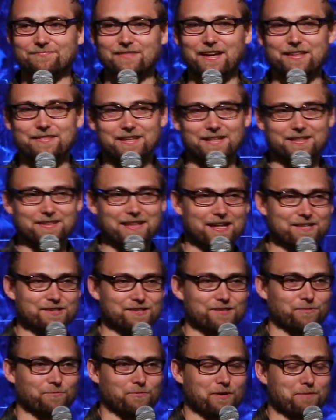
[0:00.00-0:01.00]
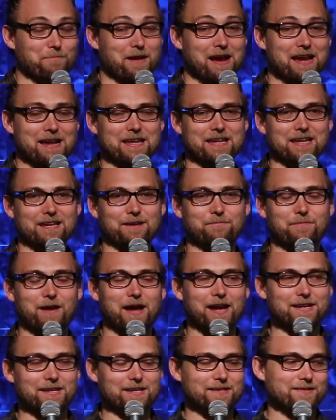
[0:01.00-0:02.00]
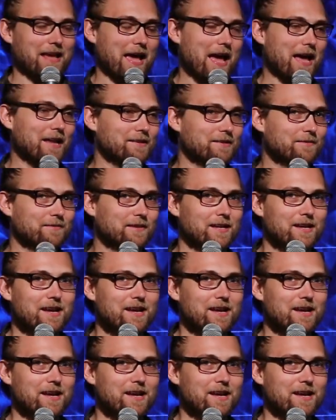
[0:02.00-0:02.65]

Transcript: I think that's where my mind is at.